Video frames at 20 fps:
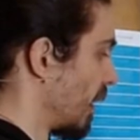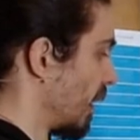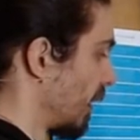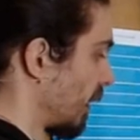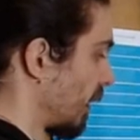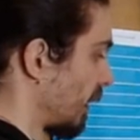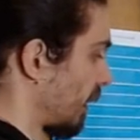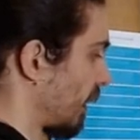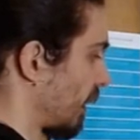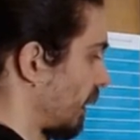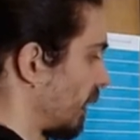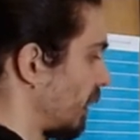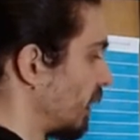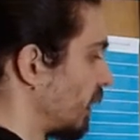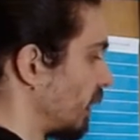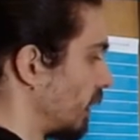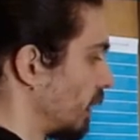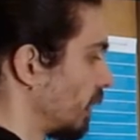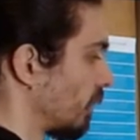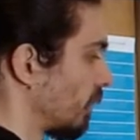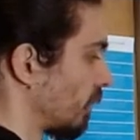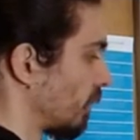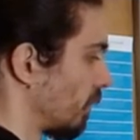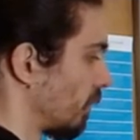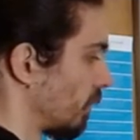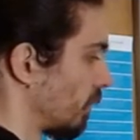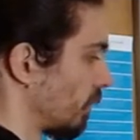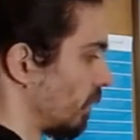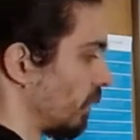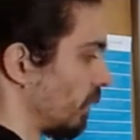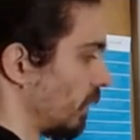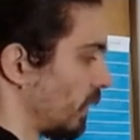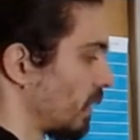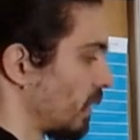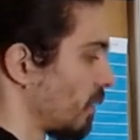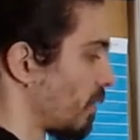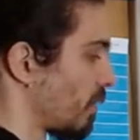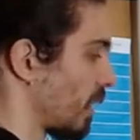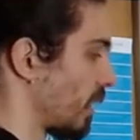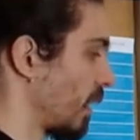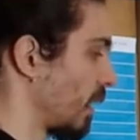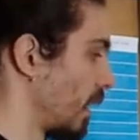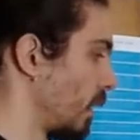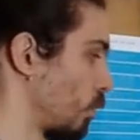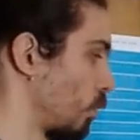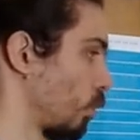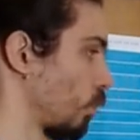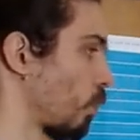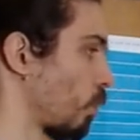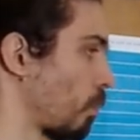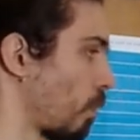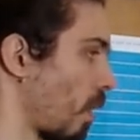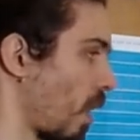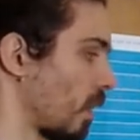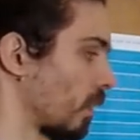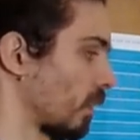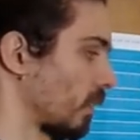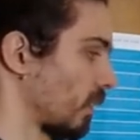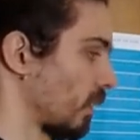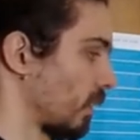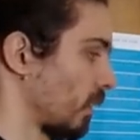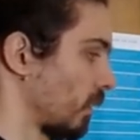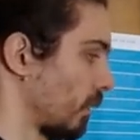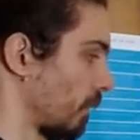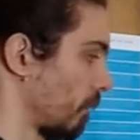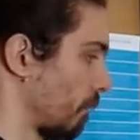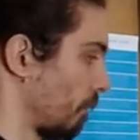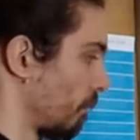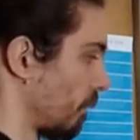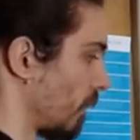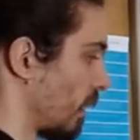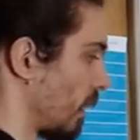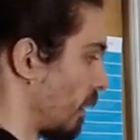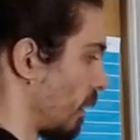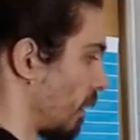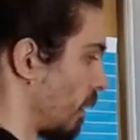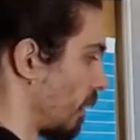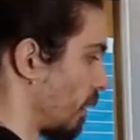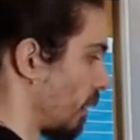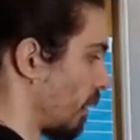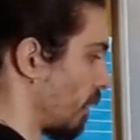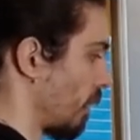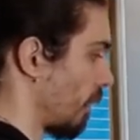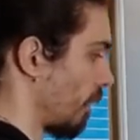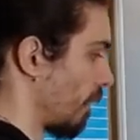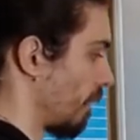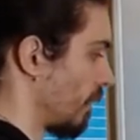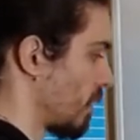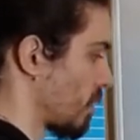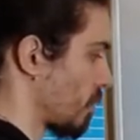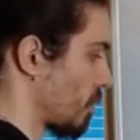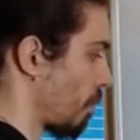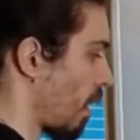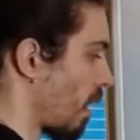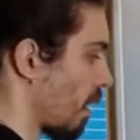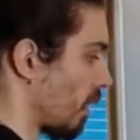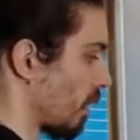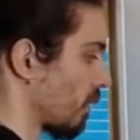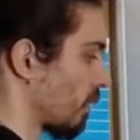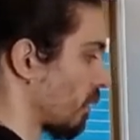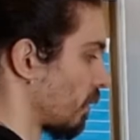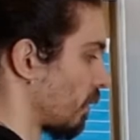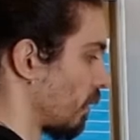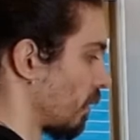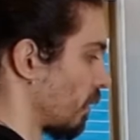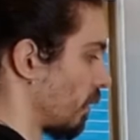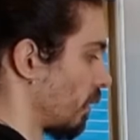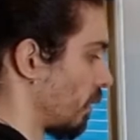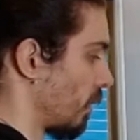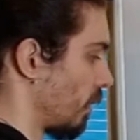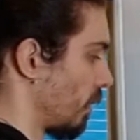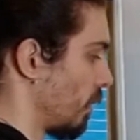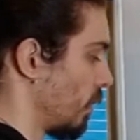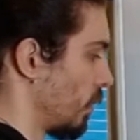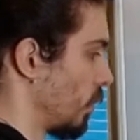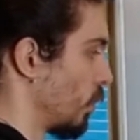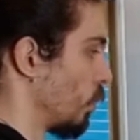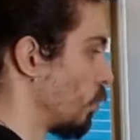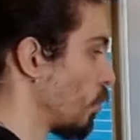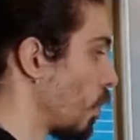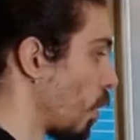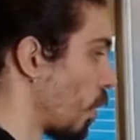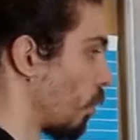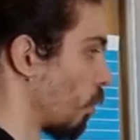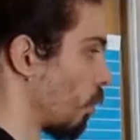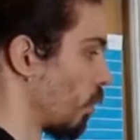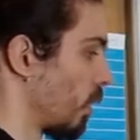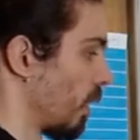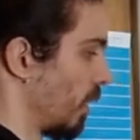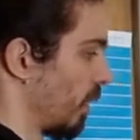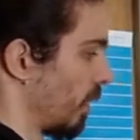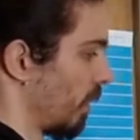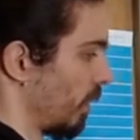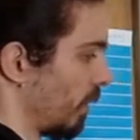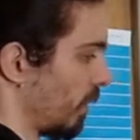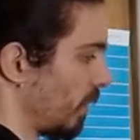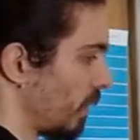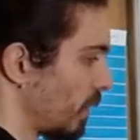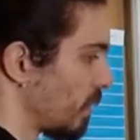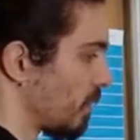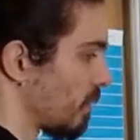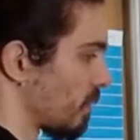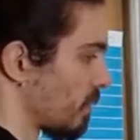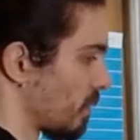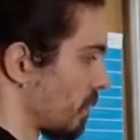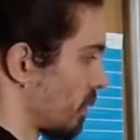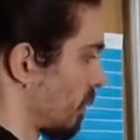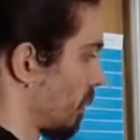C is divided into two parts. This part, you know, it's,